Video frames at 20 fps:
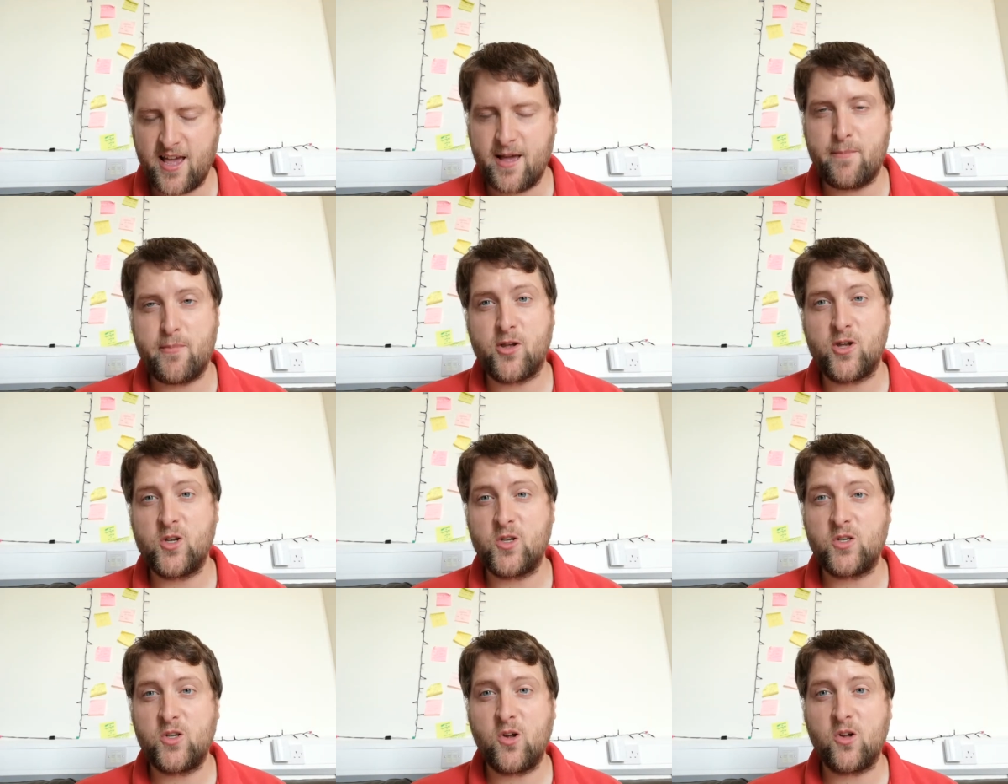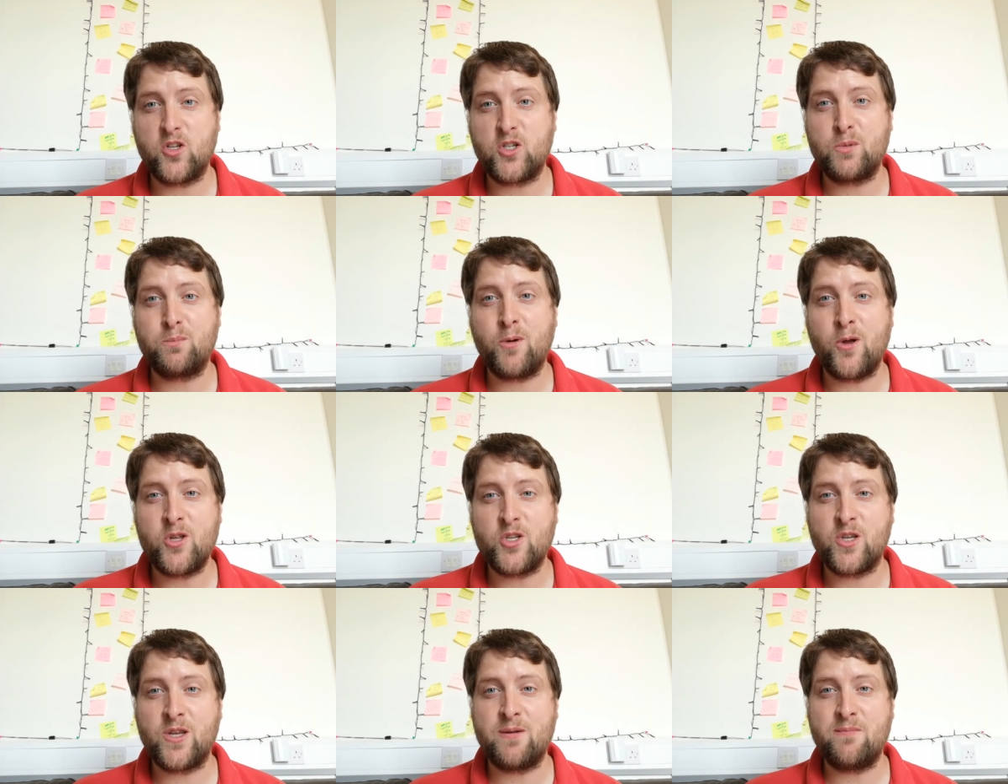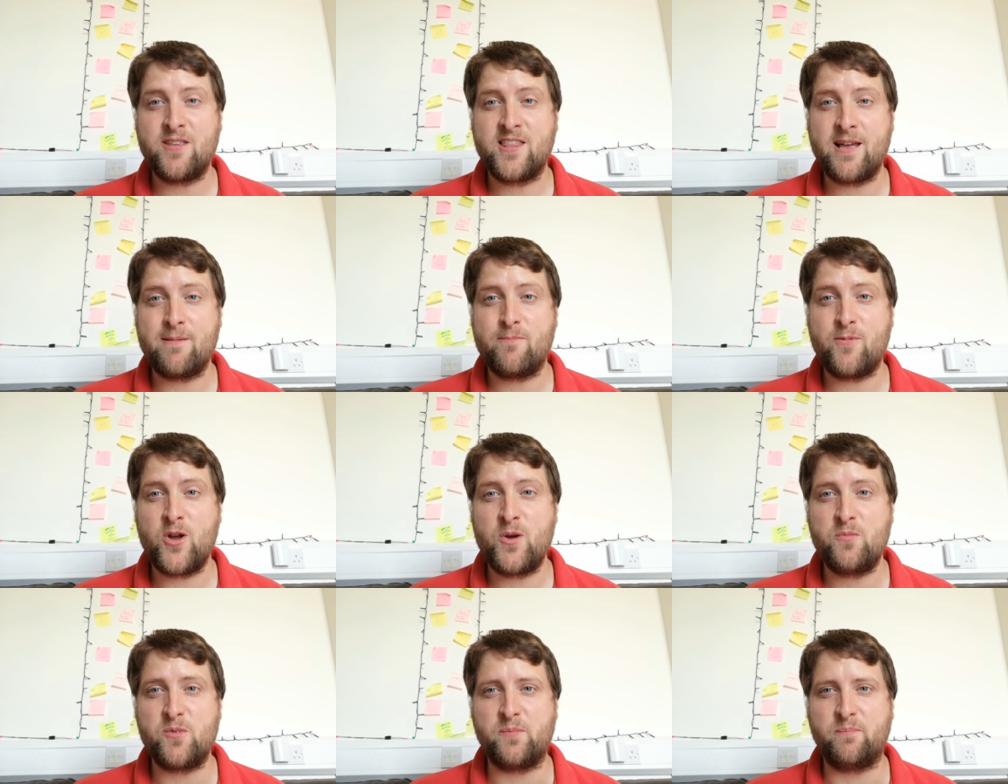because God spoke to him in that
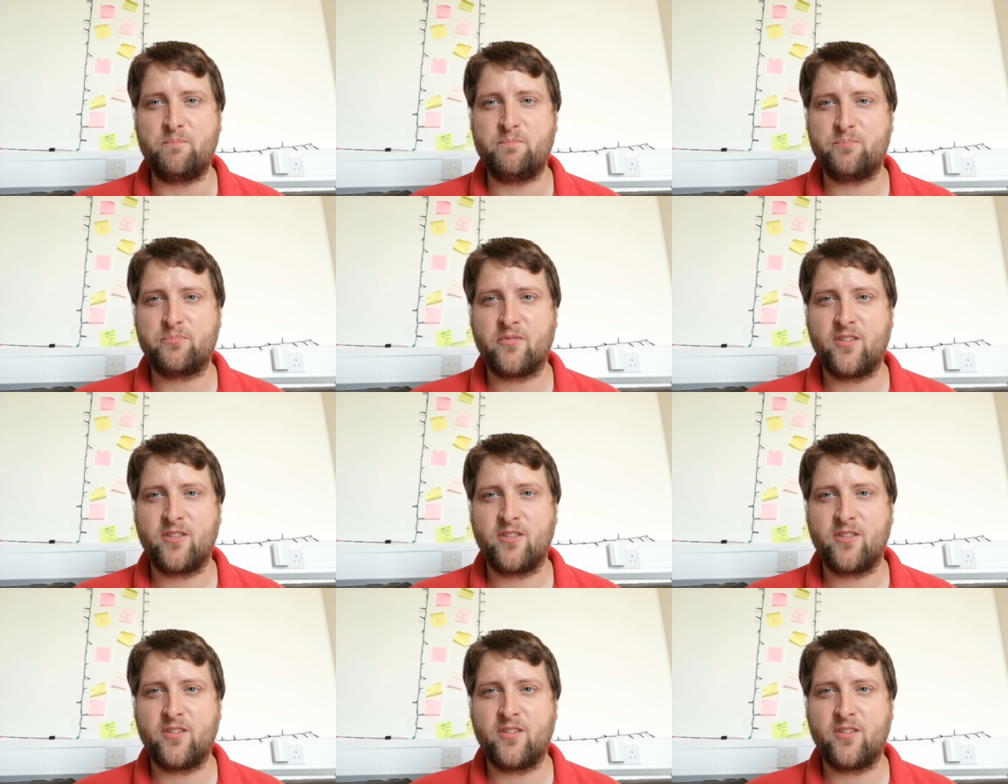moment.